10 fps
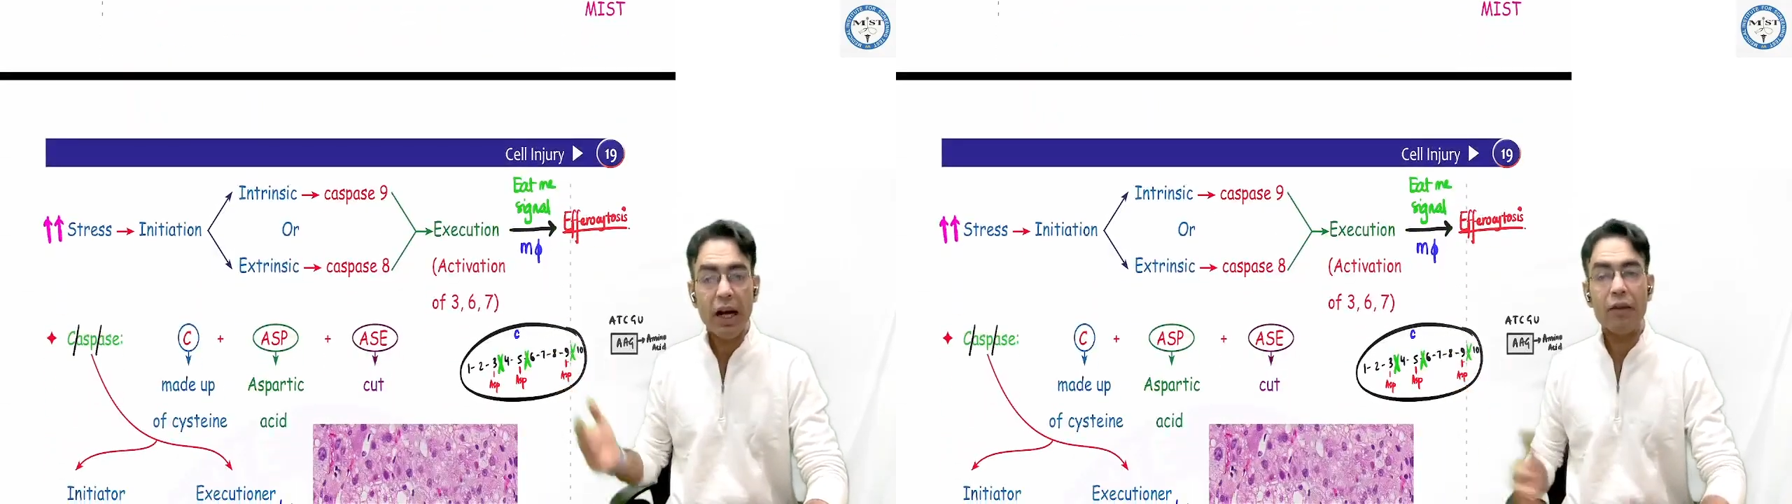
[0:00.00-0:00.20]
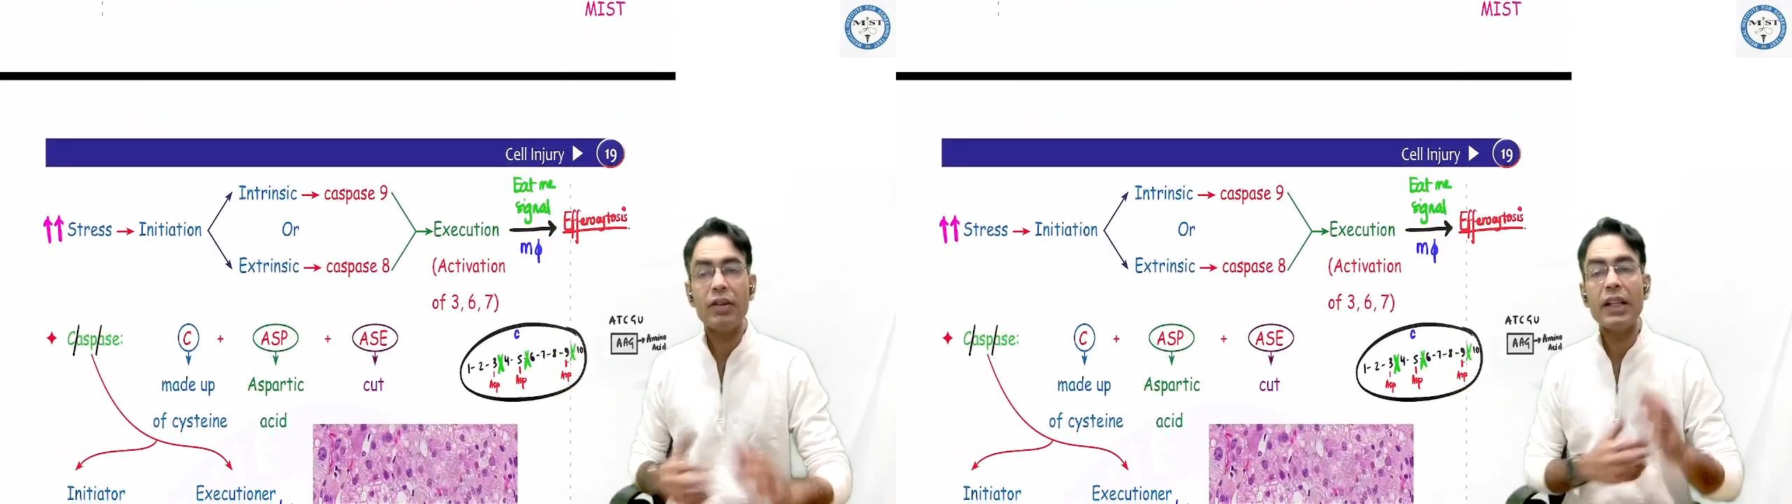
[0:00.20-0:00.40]

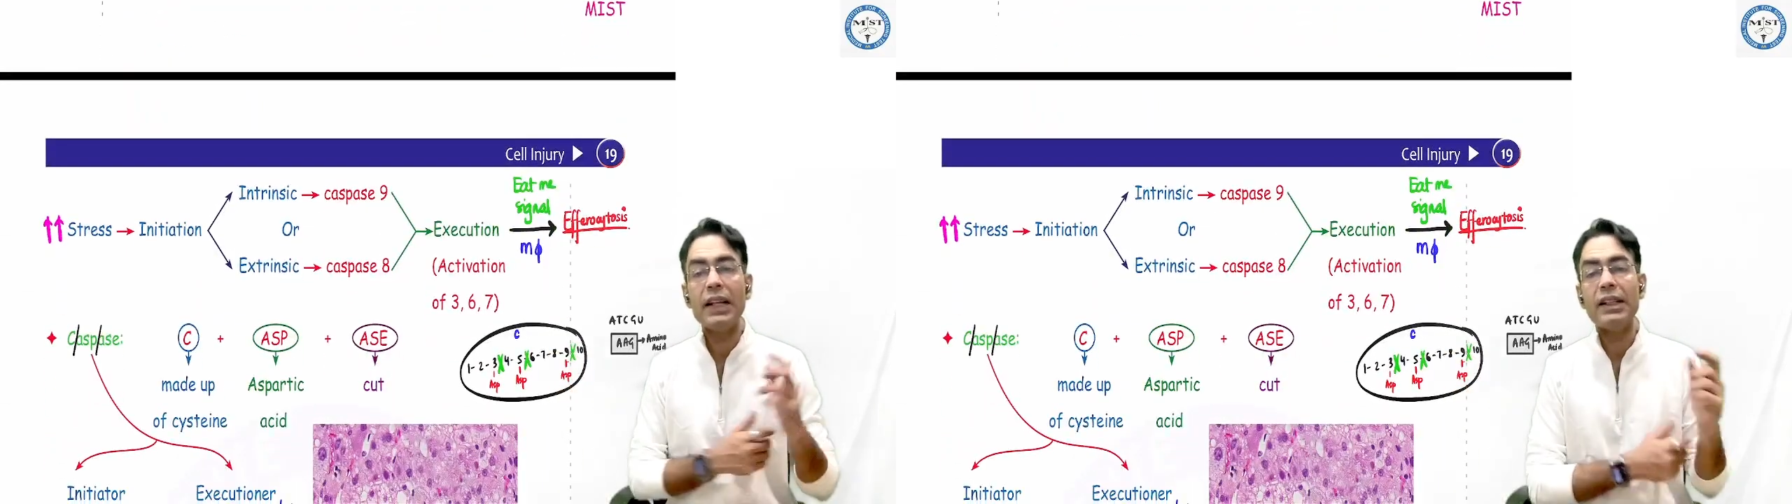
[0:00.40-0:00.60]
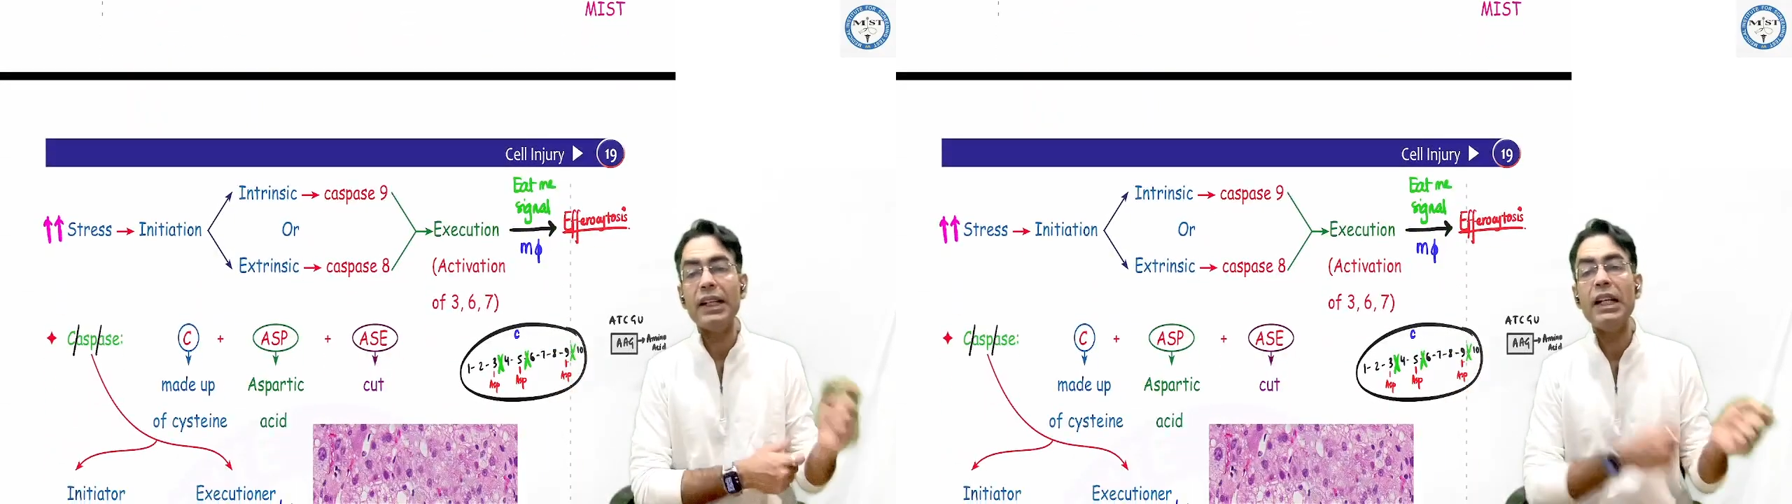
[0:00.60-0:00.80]
after
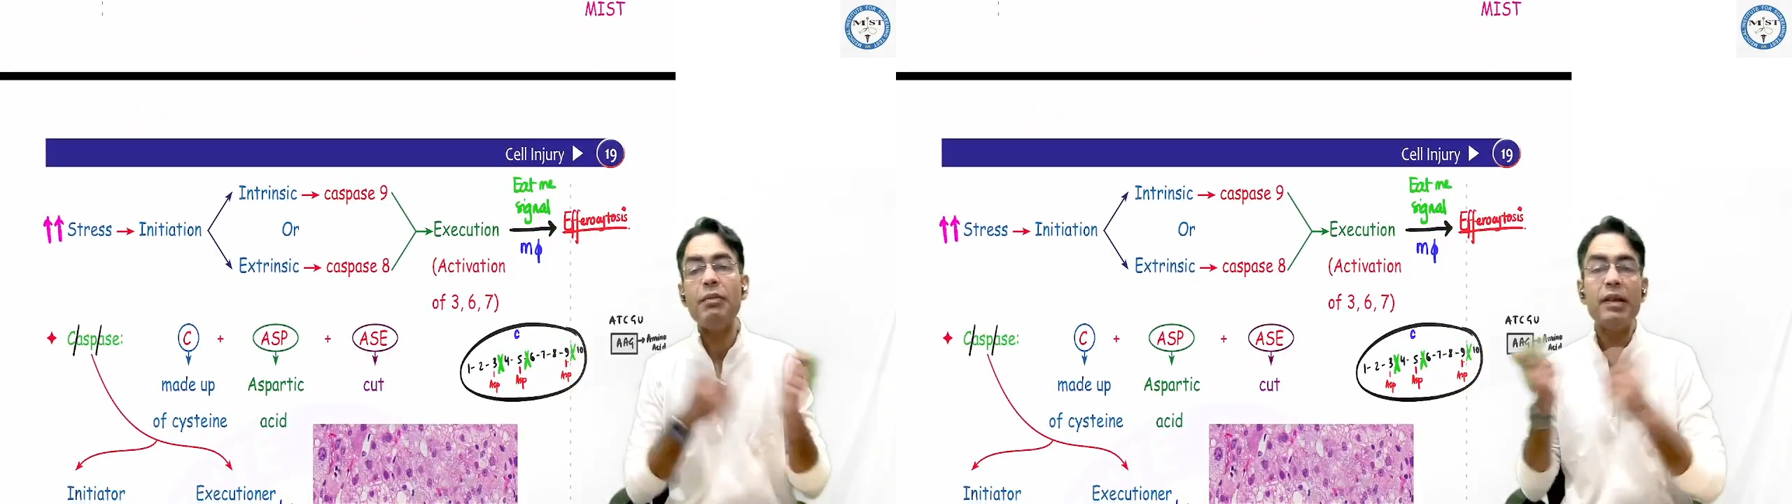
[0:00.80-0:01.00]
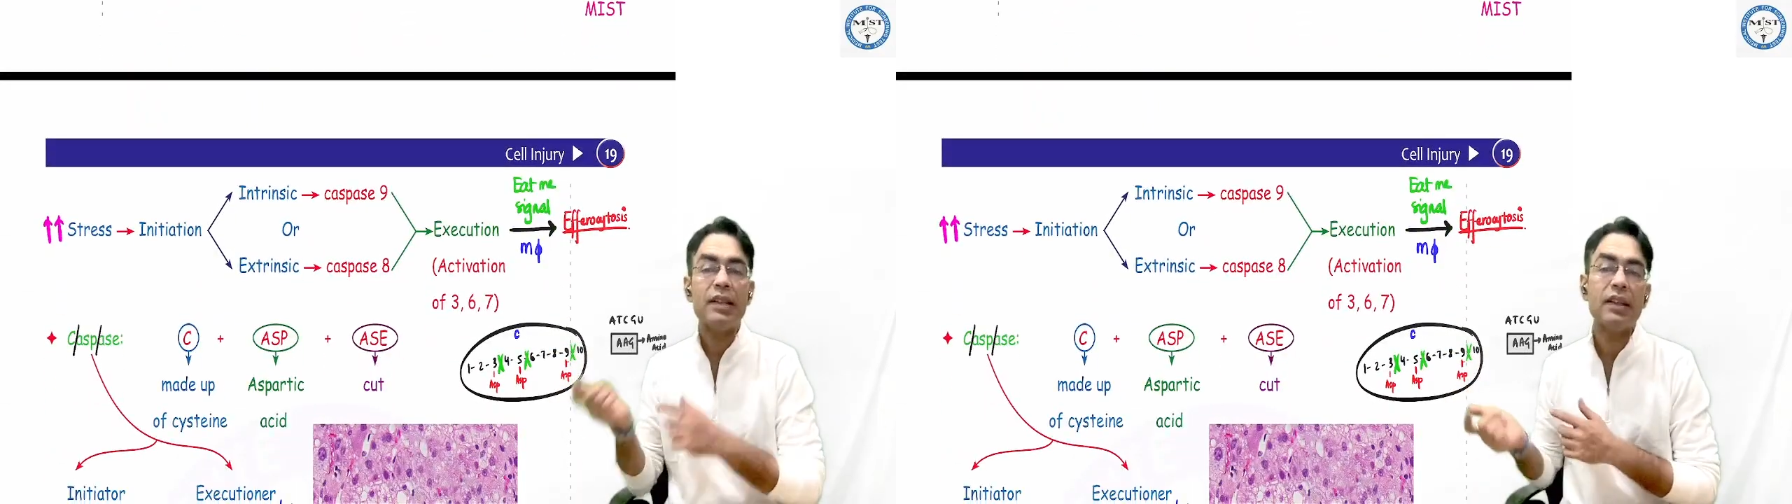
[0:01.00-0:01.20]
that, the
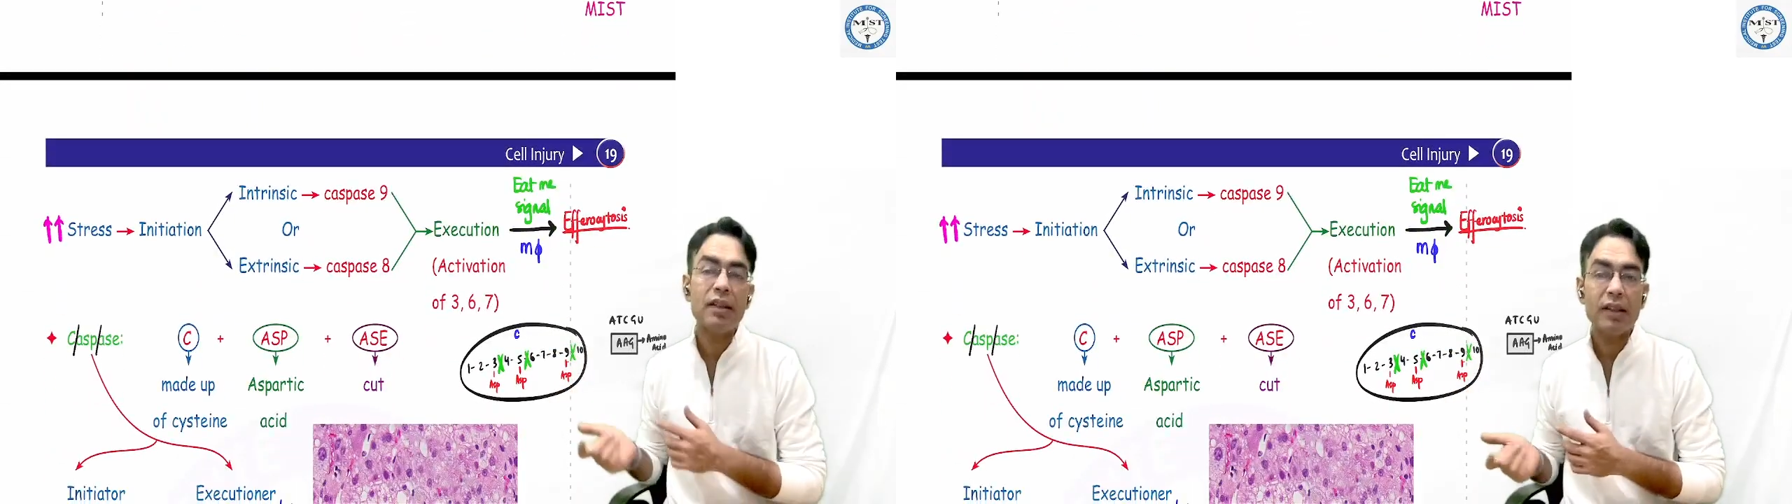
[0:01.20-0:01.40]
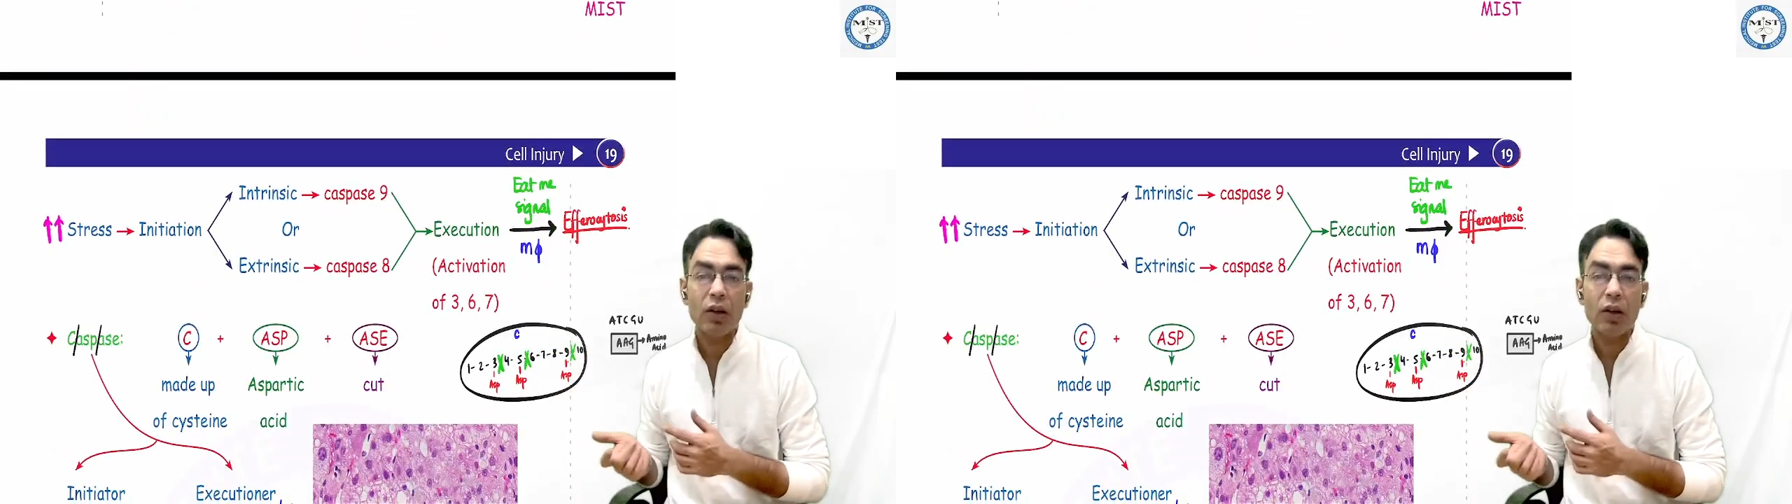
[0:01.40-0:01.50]
eat me signals